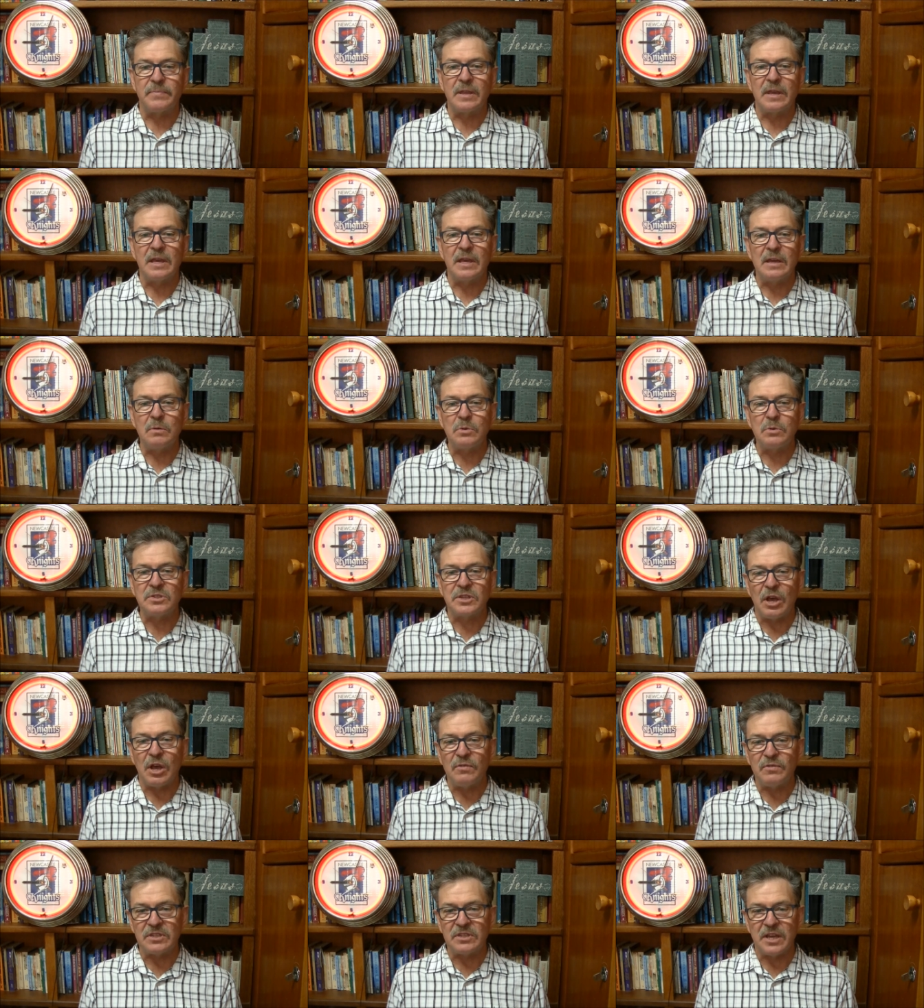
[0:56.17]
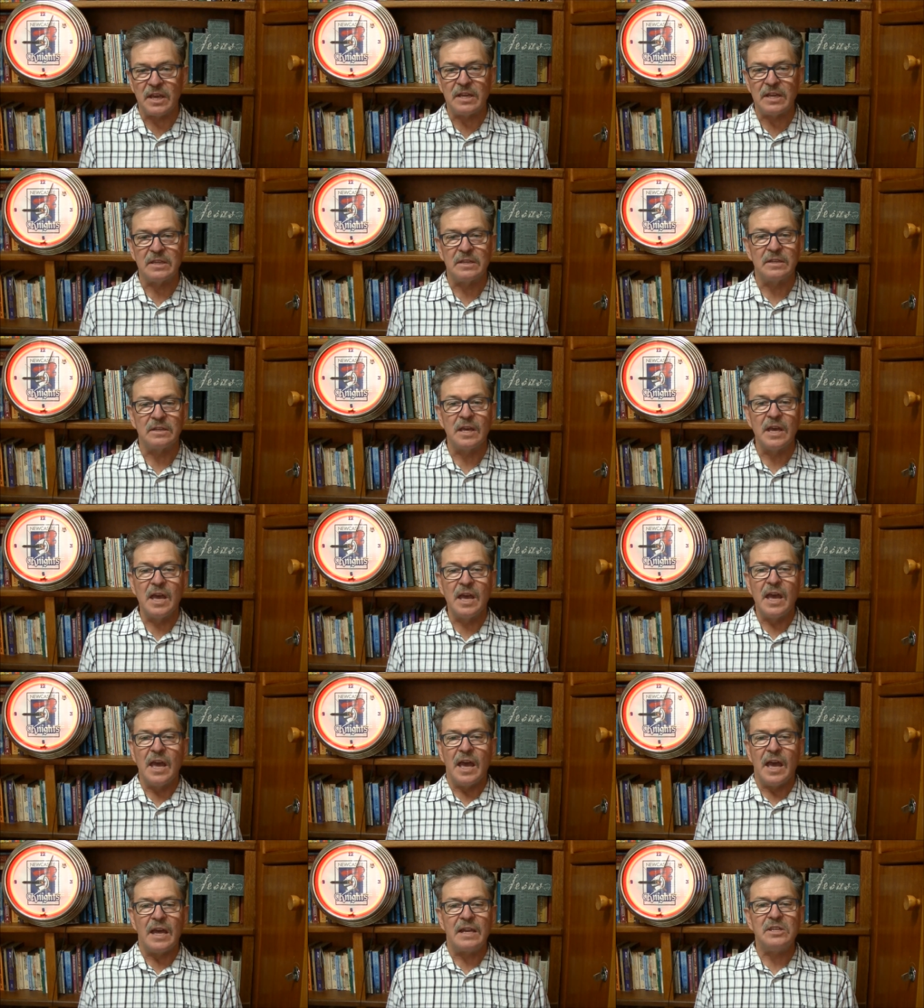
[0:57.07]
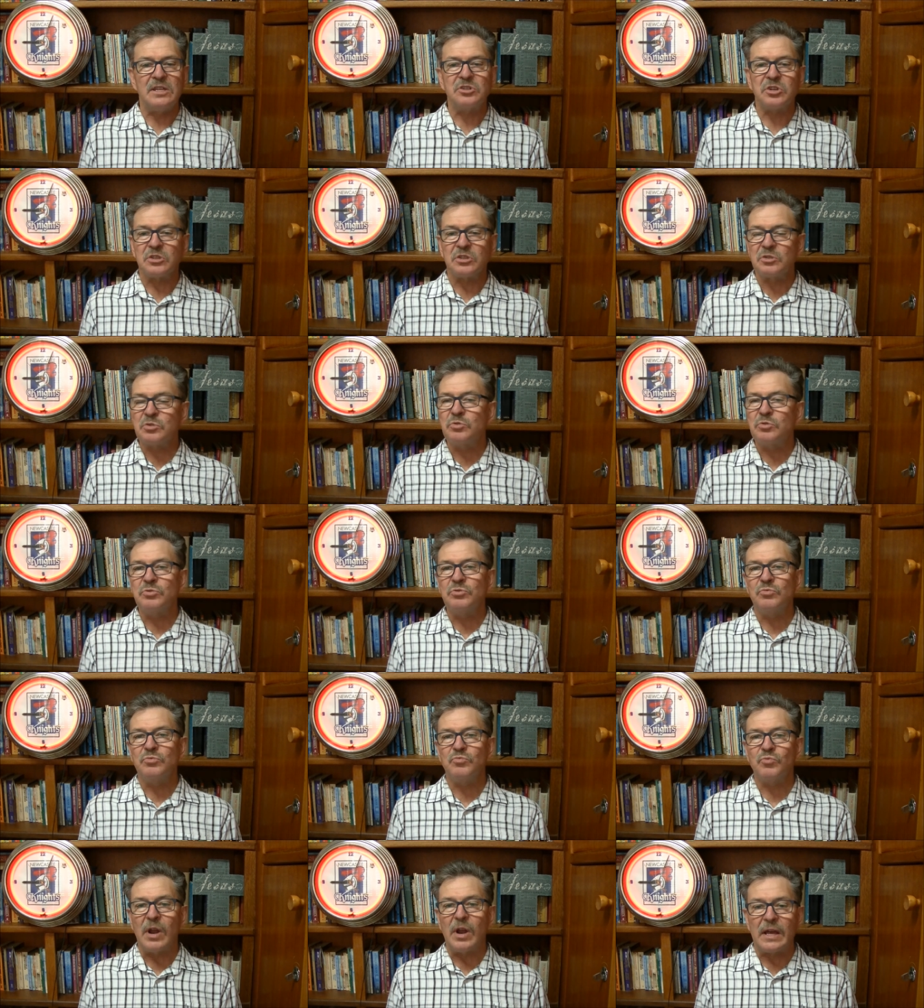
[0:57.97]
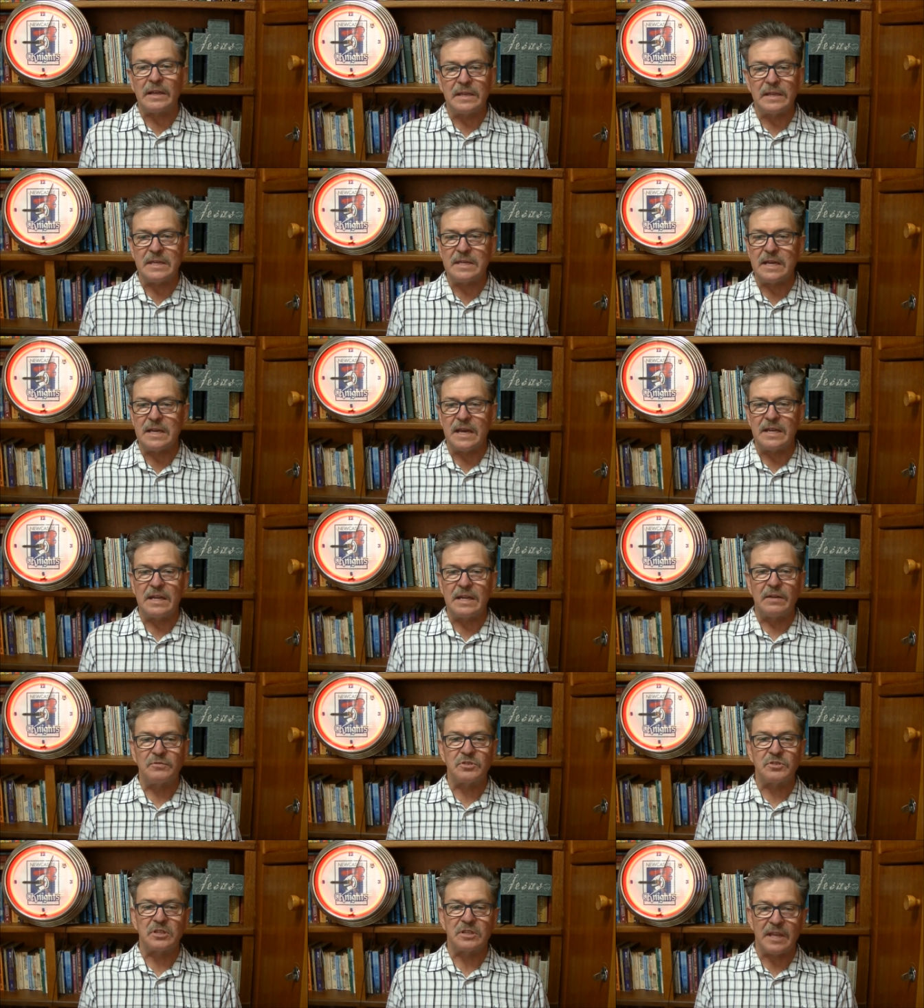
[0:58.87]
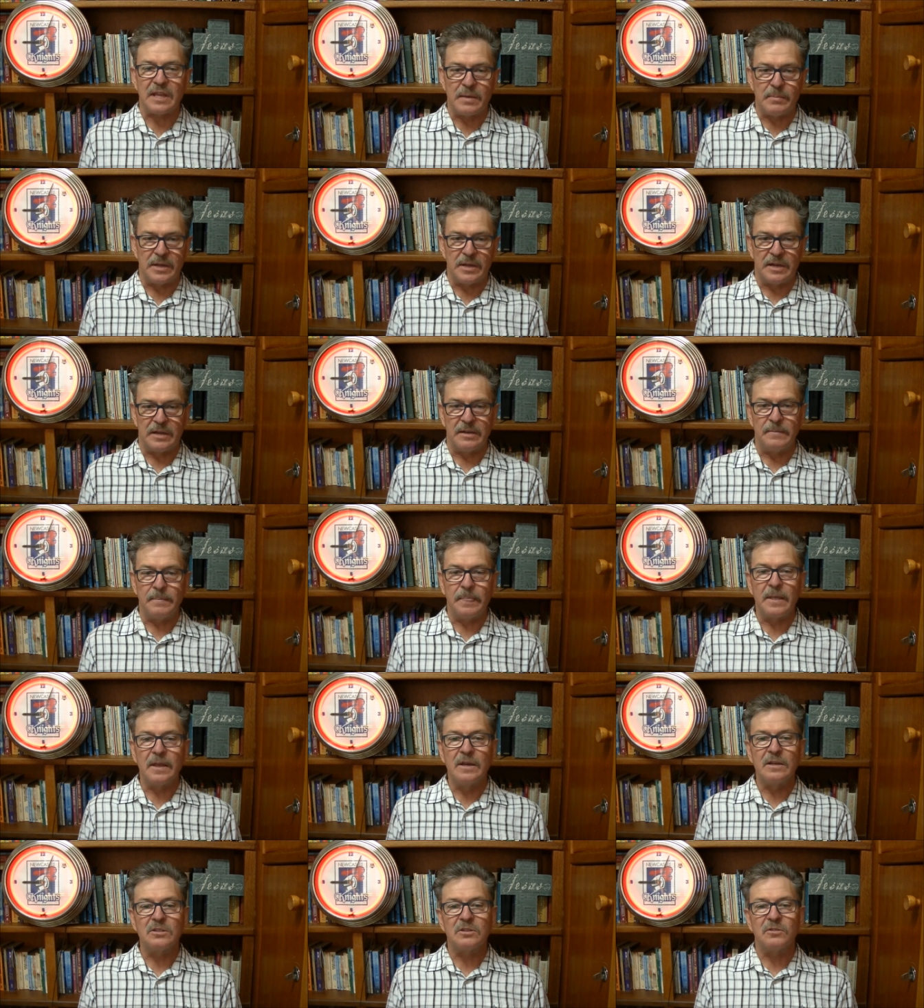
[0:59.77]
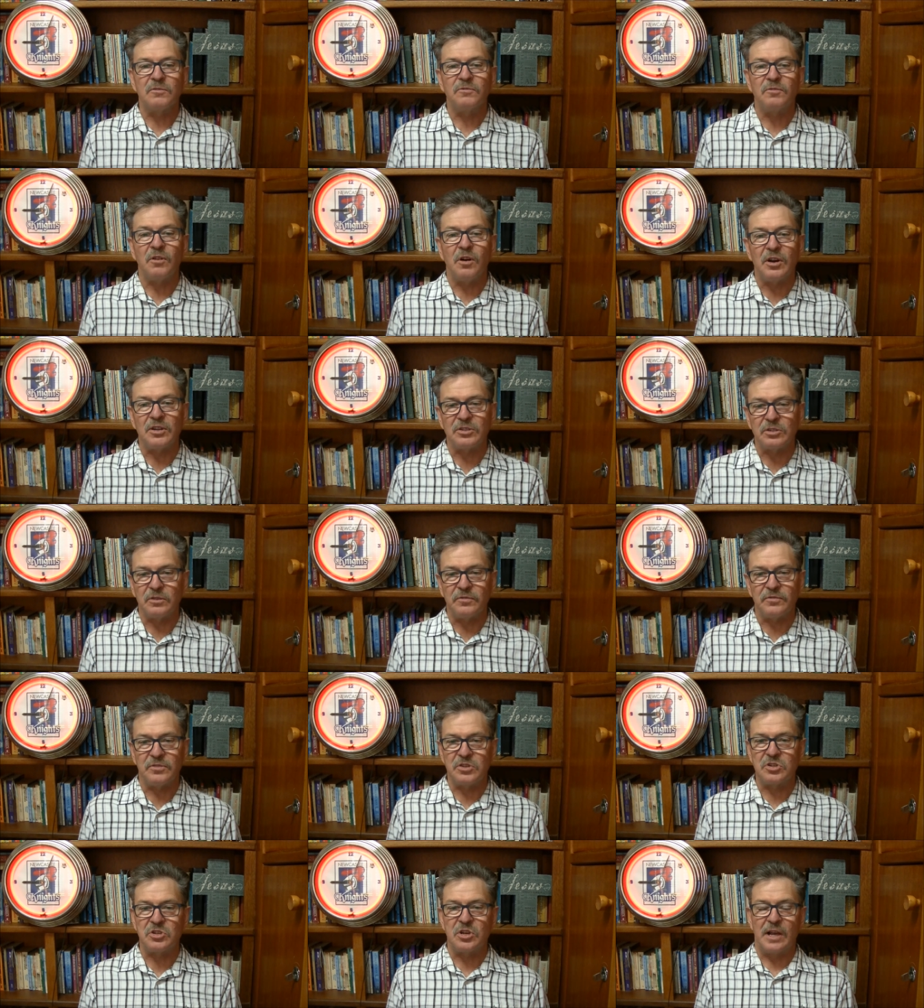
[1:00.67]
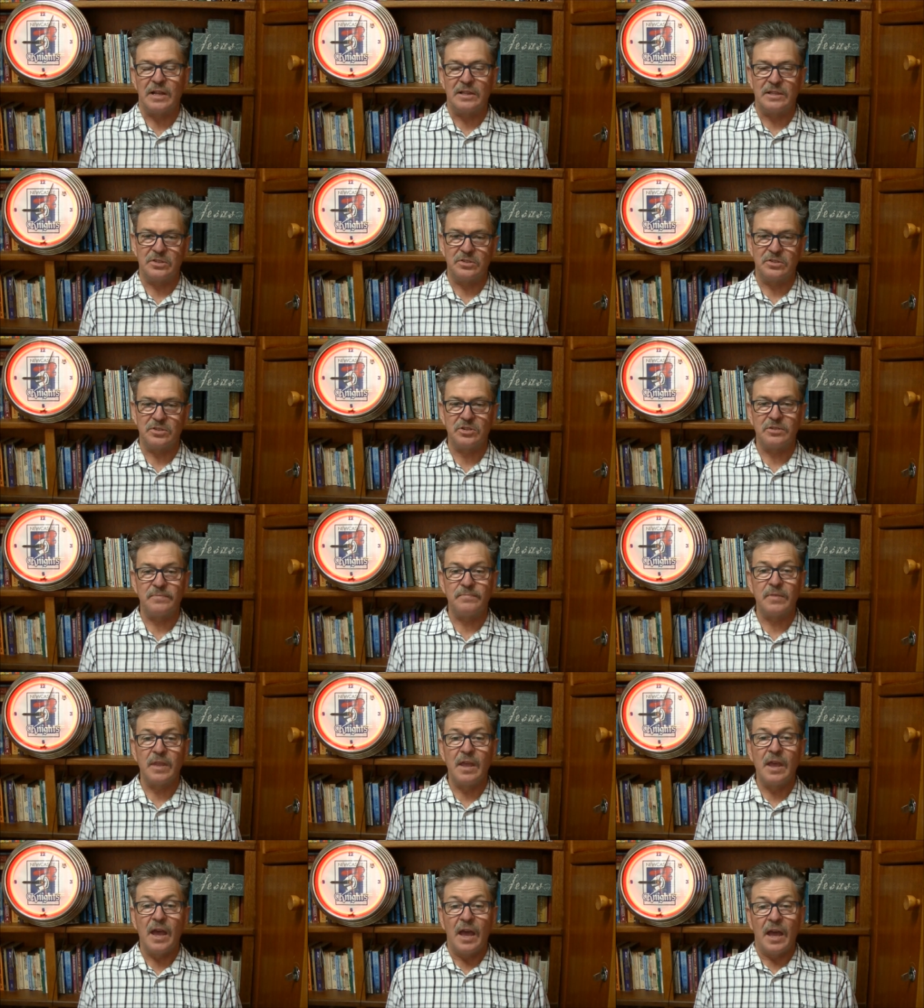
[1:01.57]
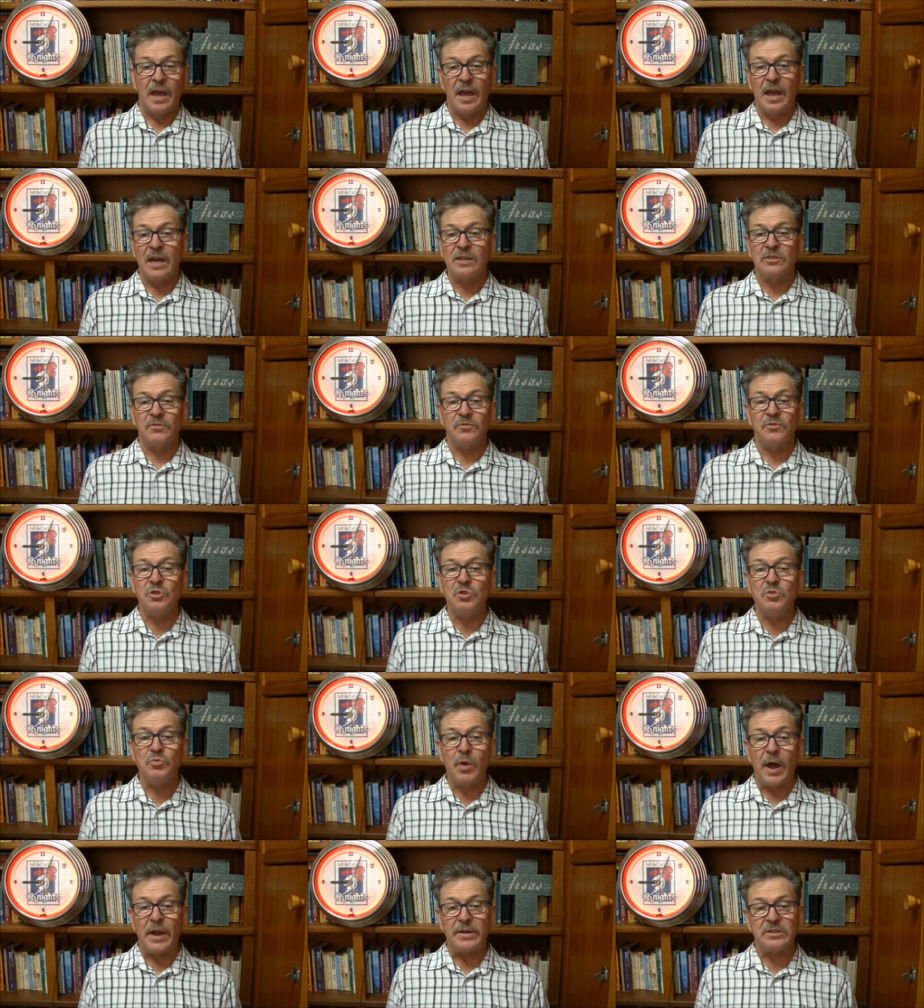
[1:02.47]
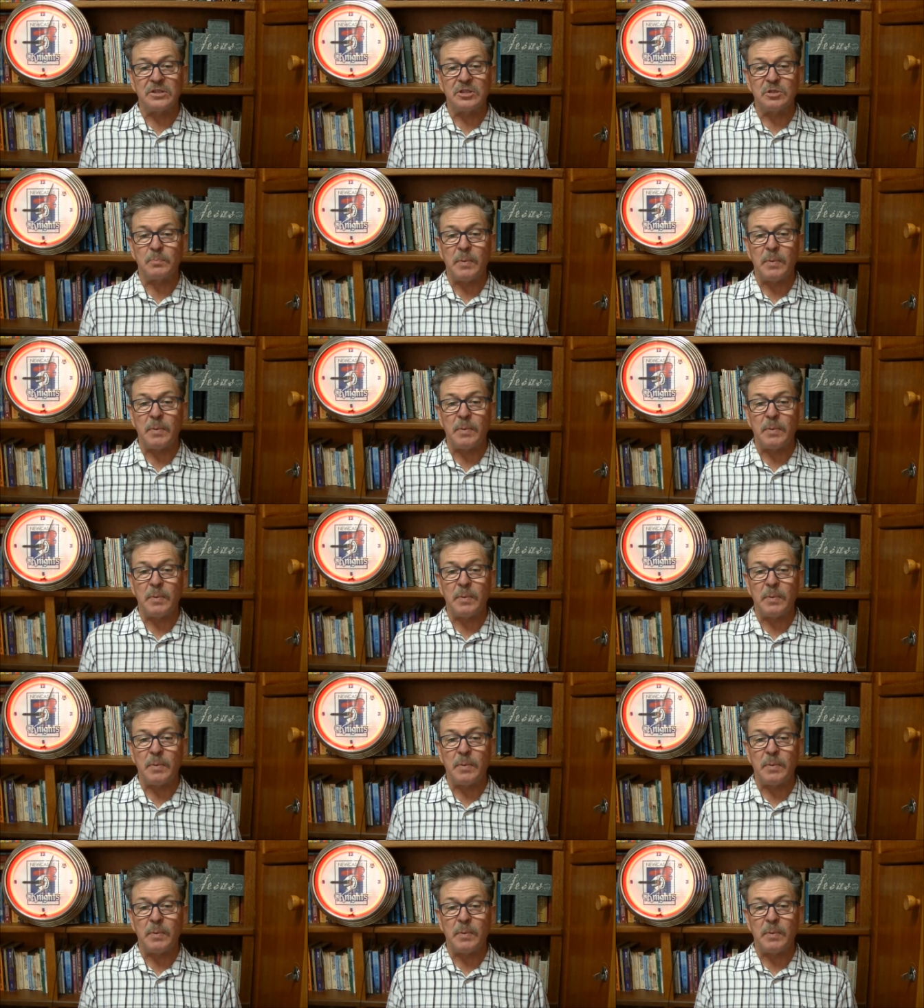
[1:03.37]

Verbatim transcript: He was overtaken, and he just couldn't rally enough stamina to fight off the challenge. As a few runners